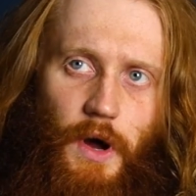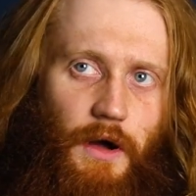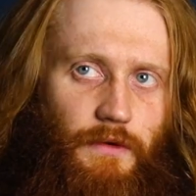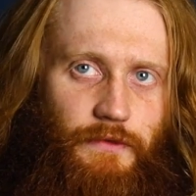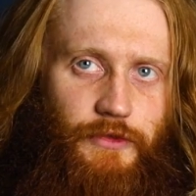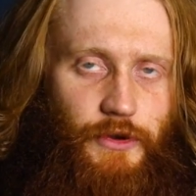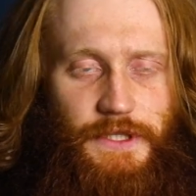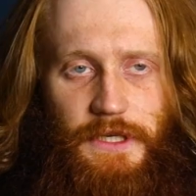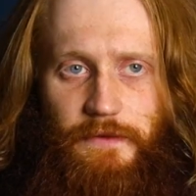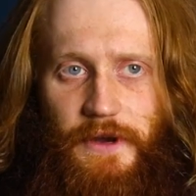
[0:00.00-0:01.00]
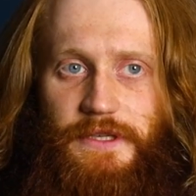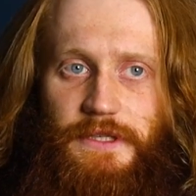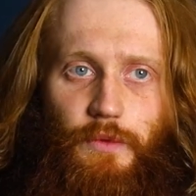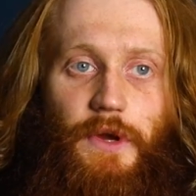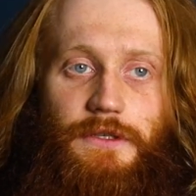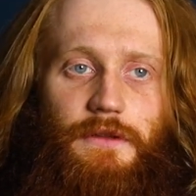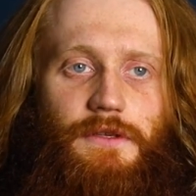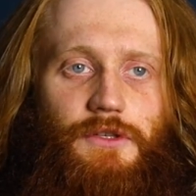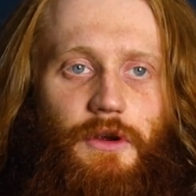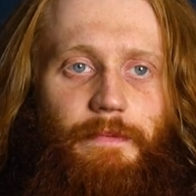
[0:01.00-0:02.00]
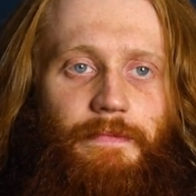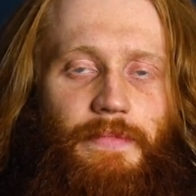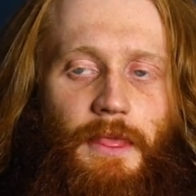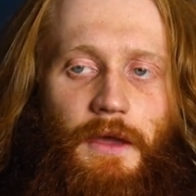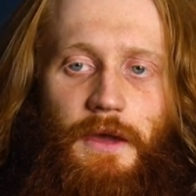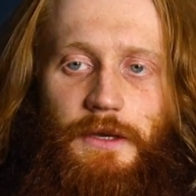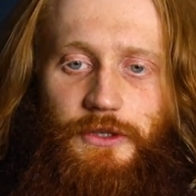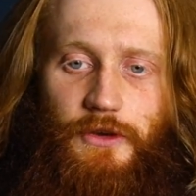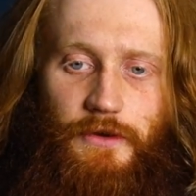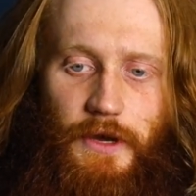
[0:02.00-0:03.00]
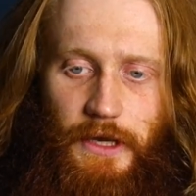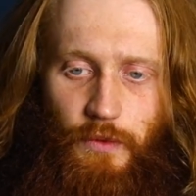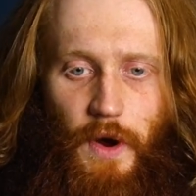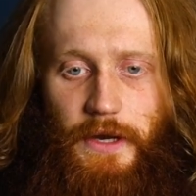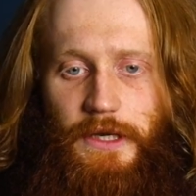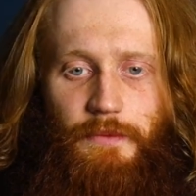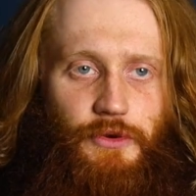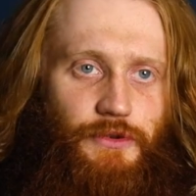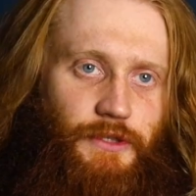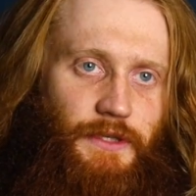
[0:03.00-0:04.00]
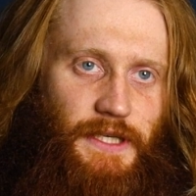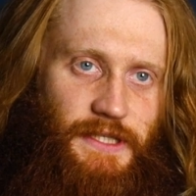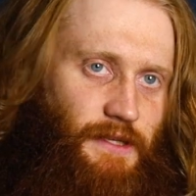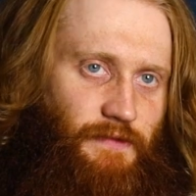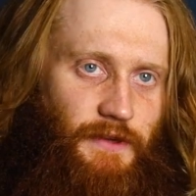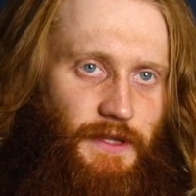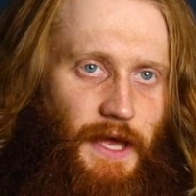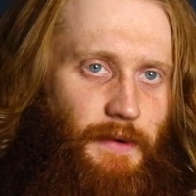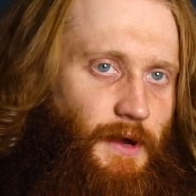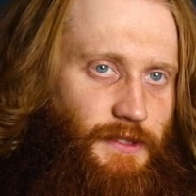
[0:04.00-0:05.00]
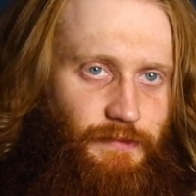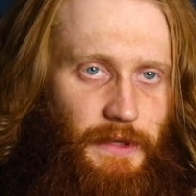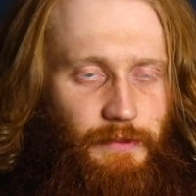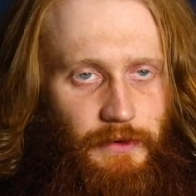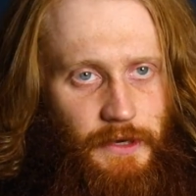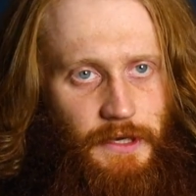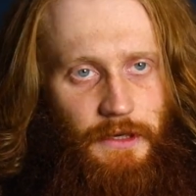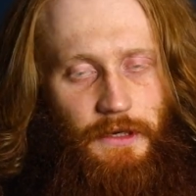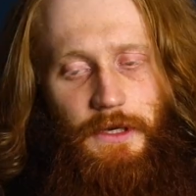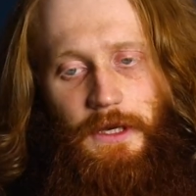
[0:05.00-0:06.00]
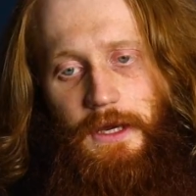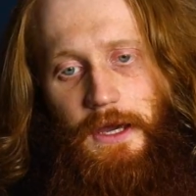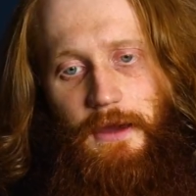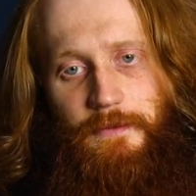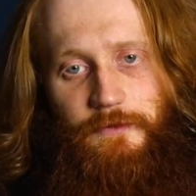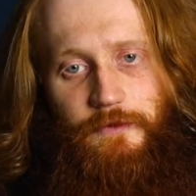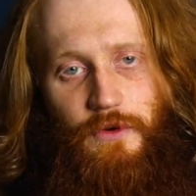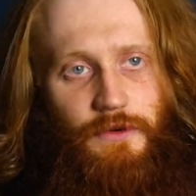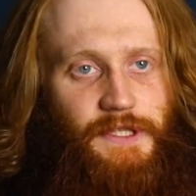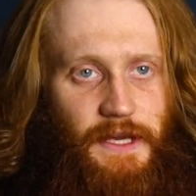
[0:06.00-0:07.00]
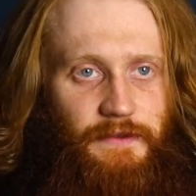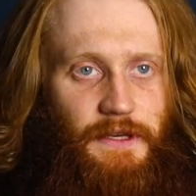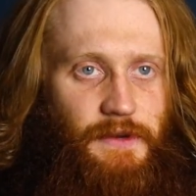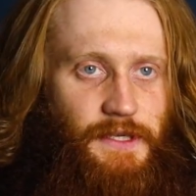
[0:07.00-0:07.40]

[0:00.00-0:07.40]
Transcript: 12, 13 of us that went on this trip. So one caboose could easily fit that amount of people in for safety